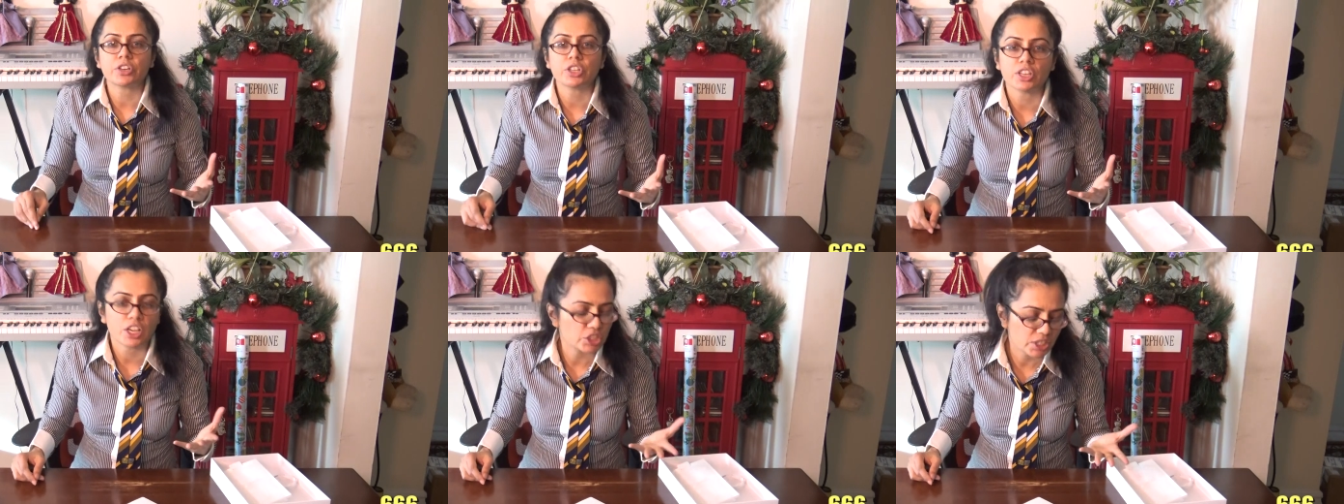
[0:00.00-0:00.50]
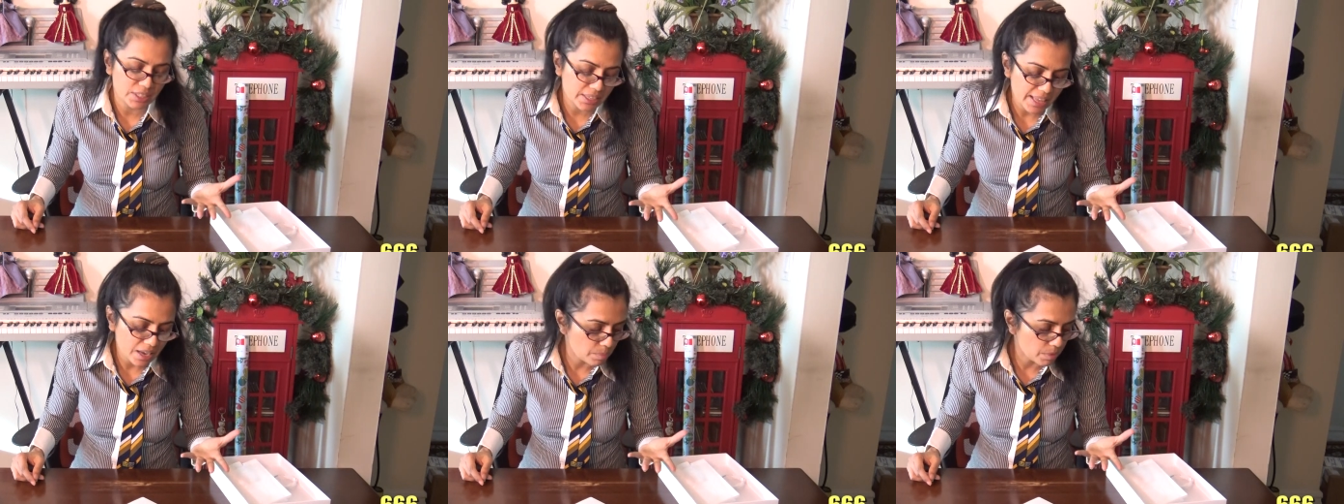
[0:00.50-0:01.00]
You know, I should stick
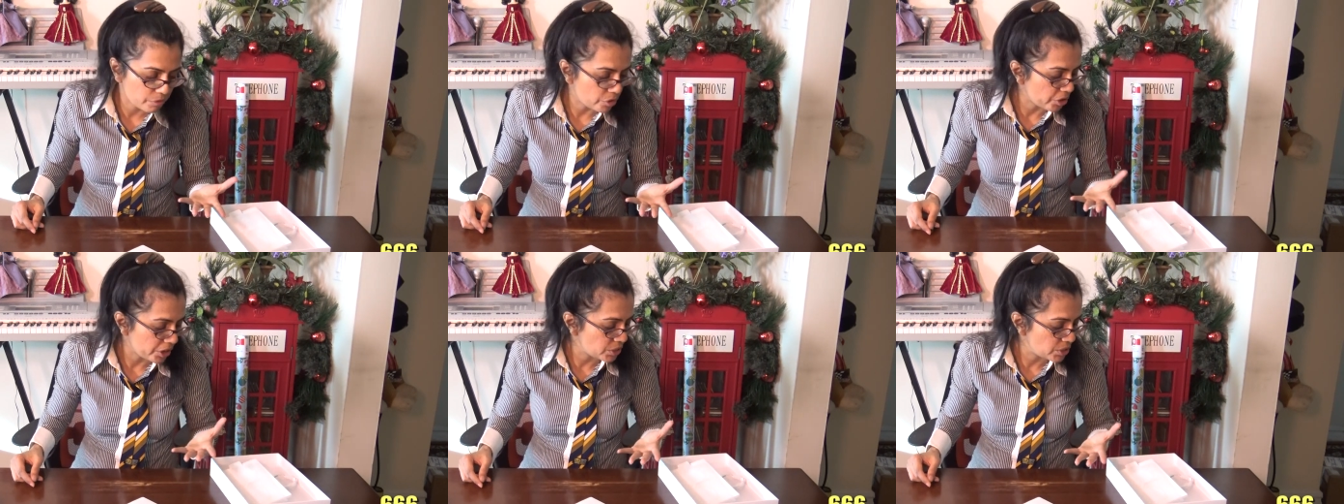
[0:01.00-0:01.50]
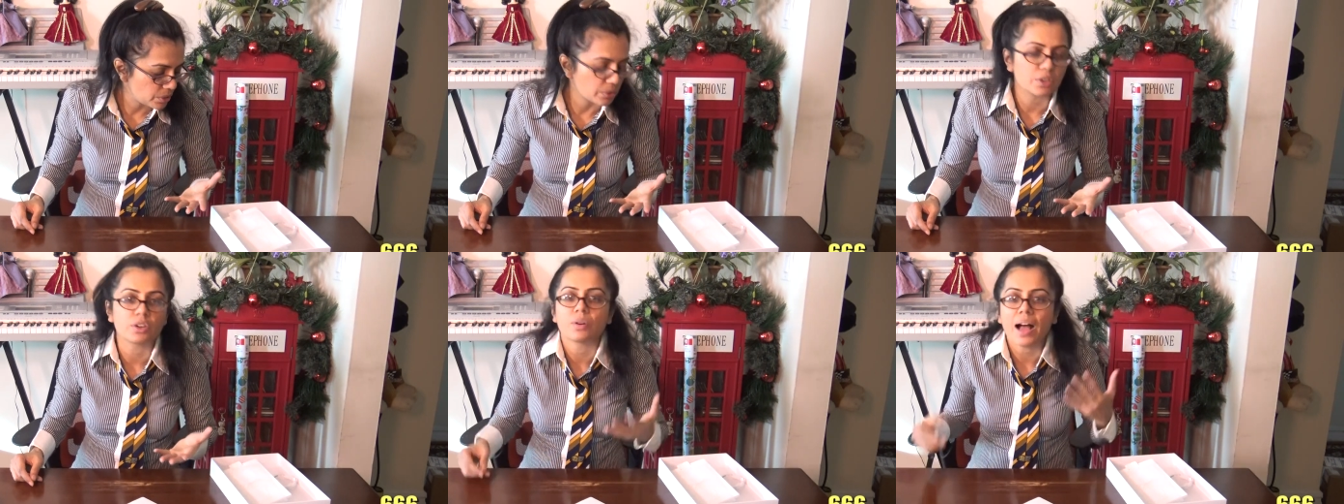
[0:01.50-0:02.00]
that on my forehead too.
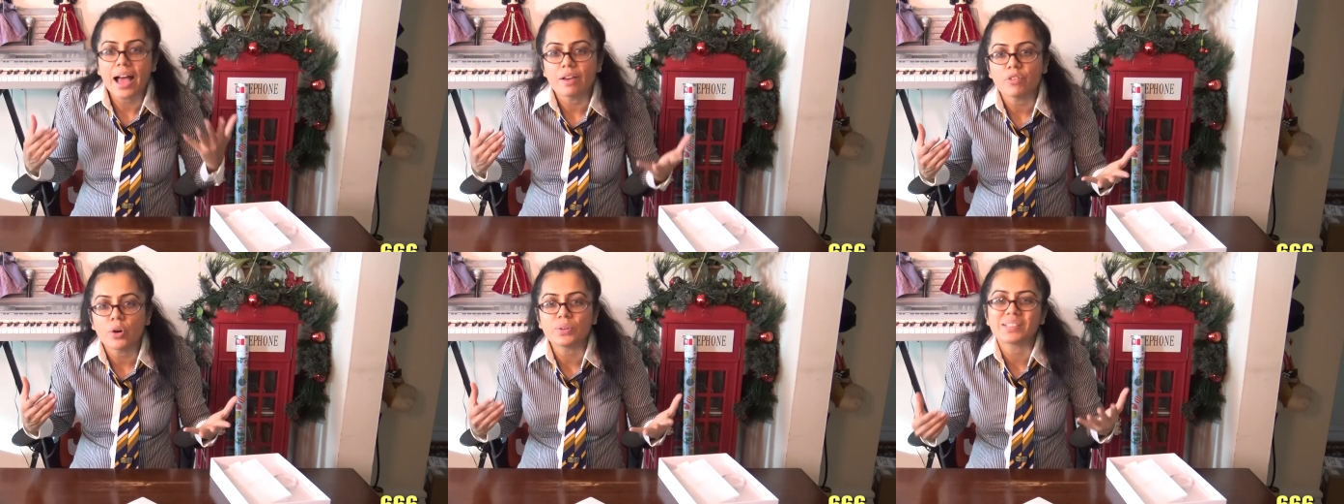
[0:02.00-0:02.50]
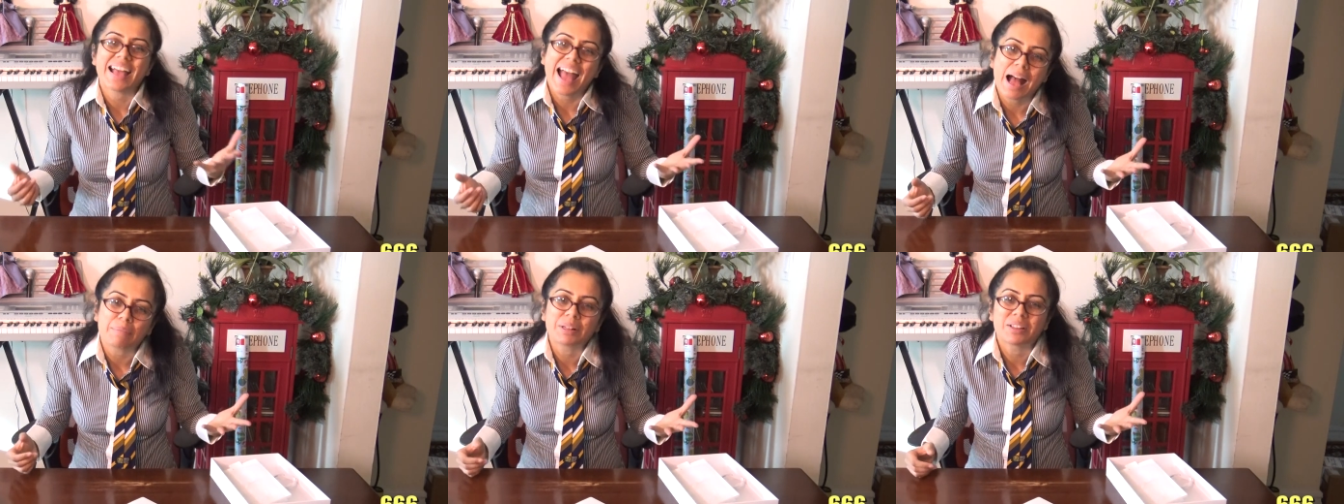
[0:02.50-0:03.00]
You know, I vote
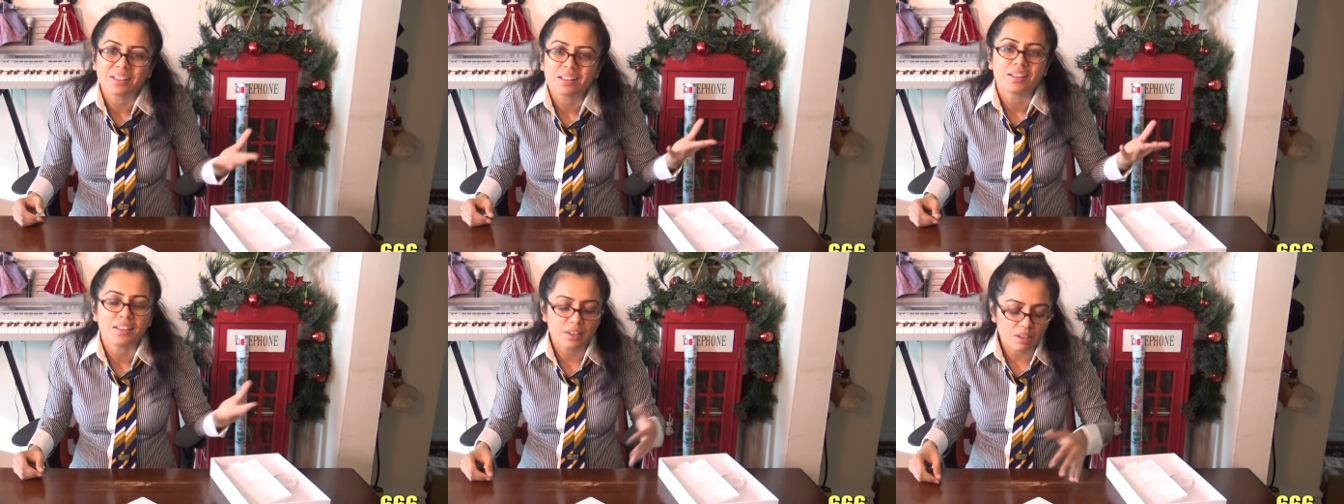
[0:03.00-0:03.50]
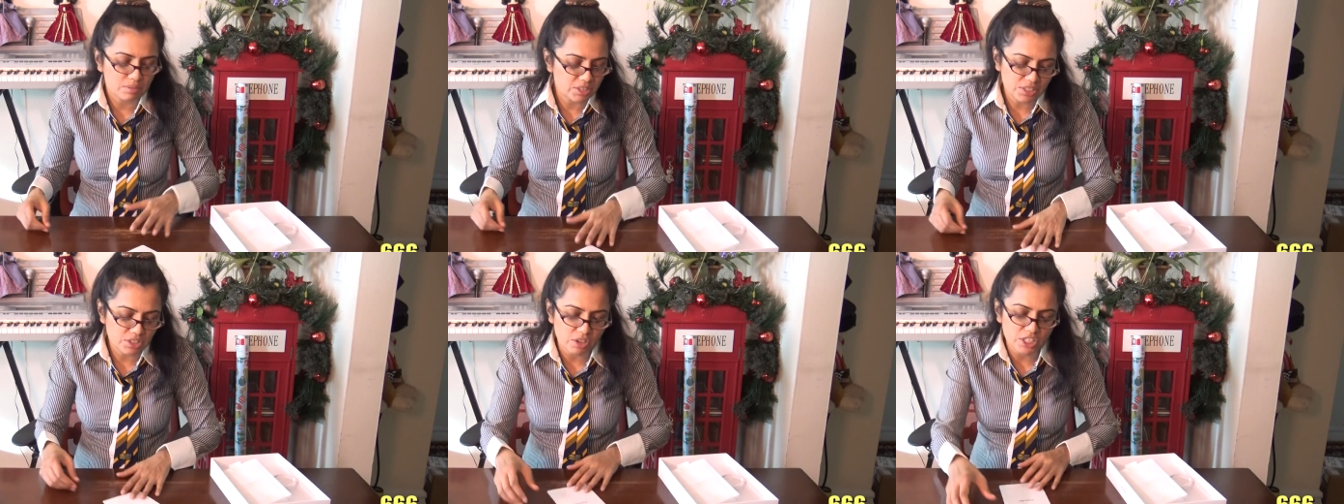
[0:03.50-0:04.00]
Apple. You know,
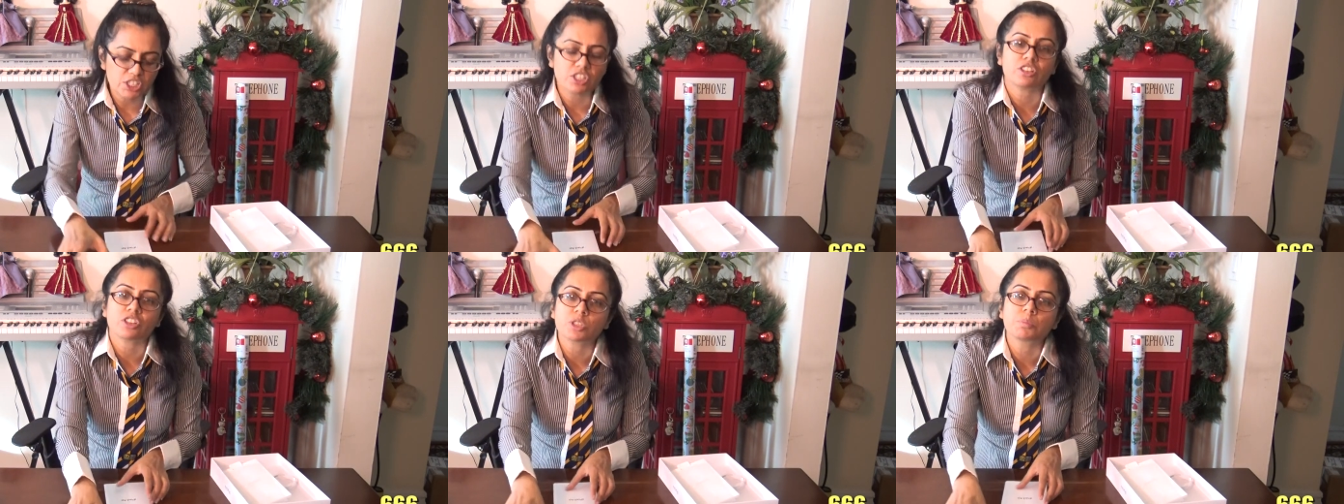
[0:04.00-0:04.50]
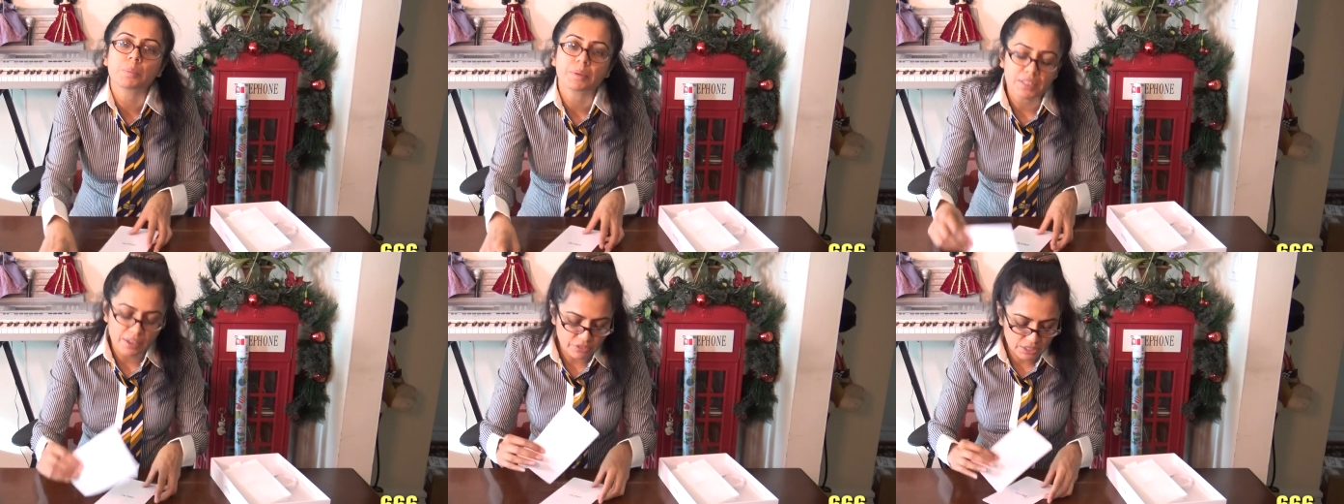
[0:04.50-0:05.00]
these are all stickers
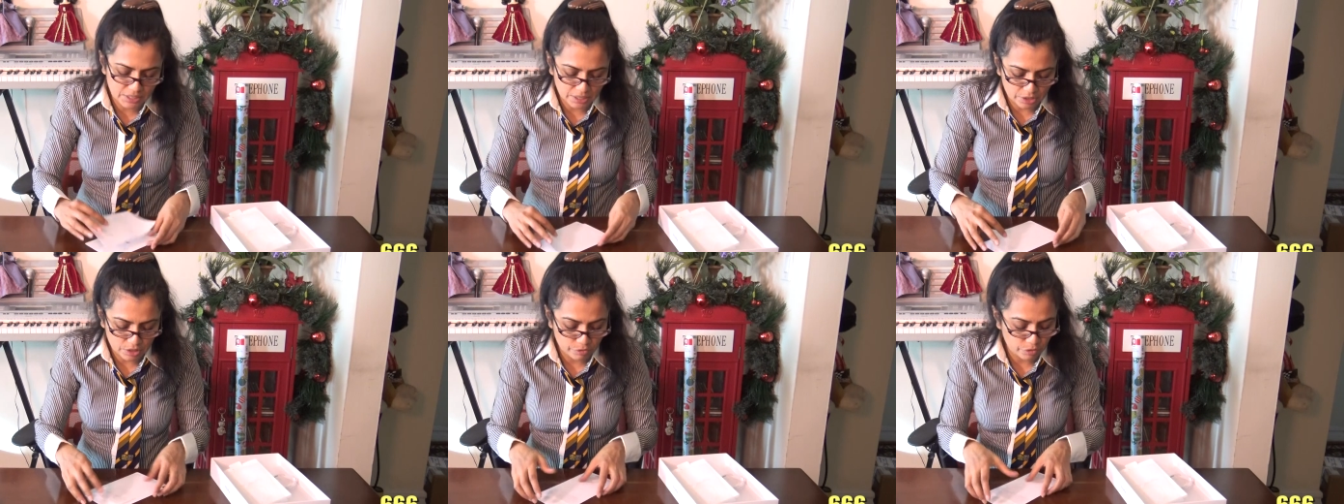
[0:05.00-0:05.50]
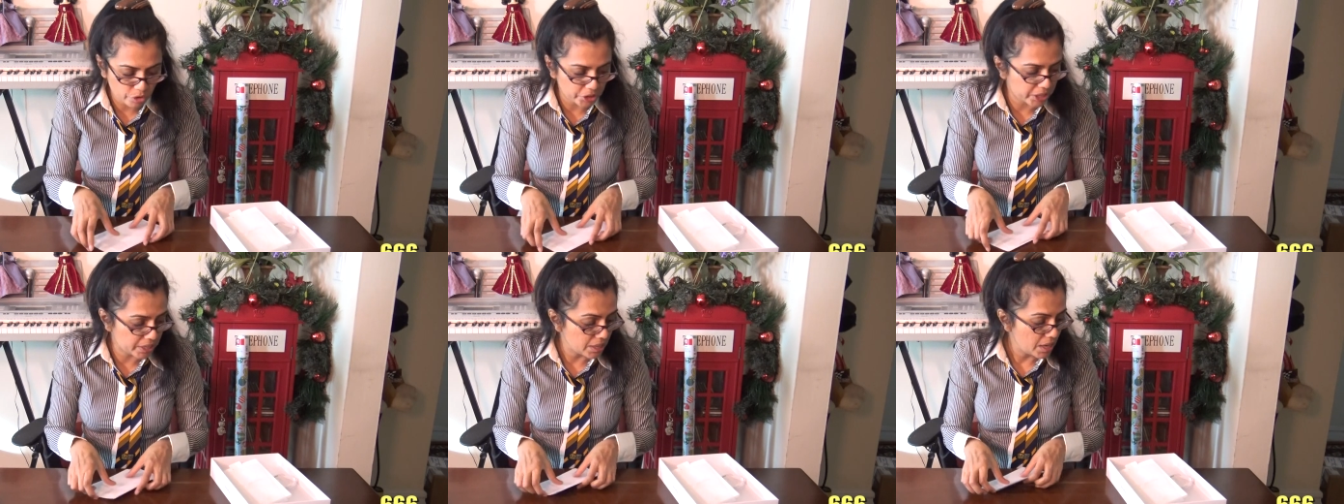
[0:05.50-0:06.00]
people love to stick on their
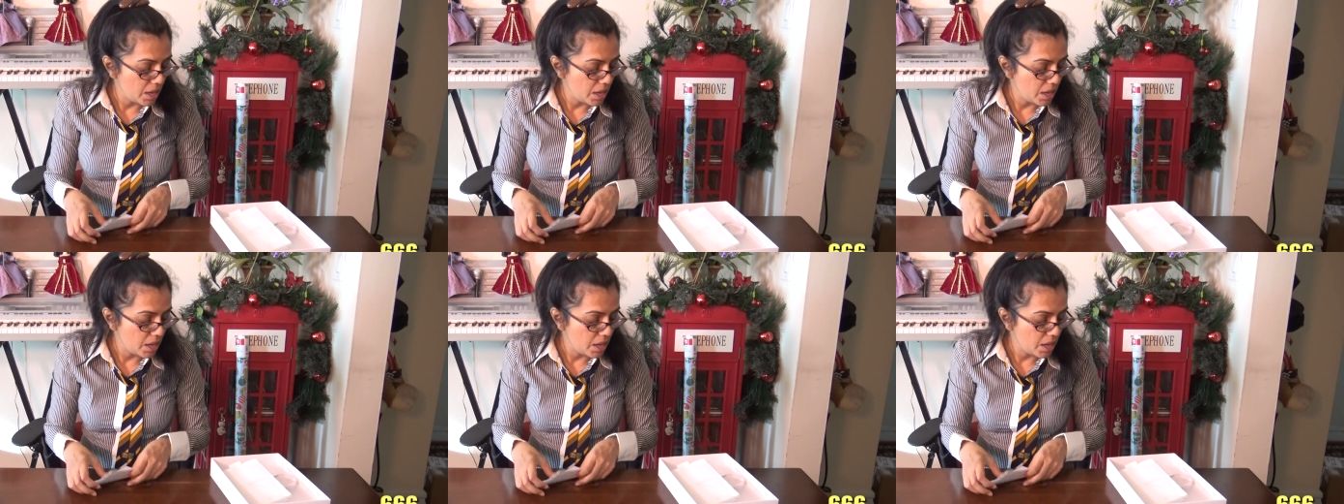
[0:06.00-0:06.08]
forehead.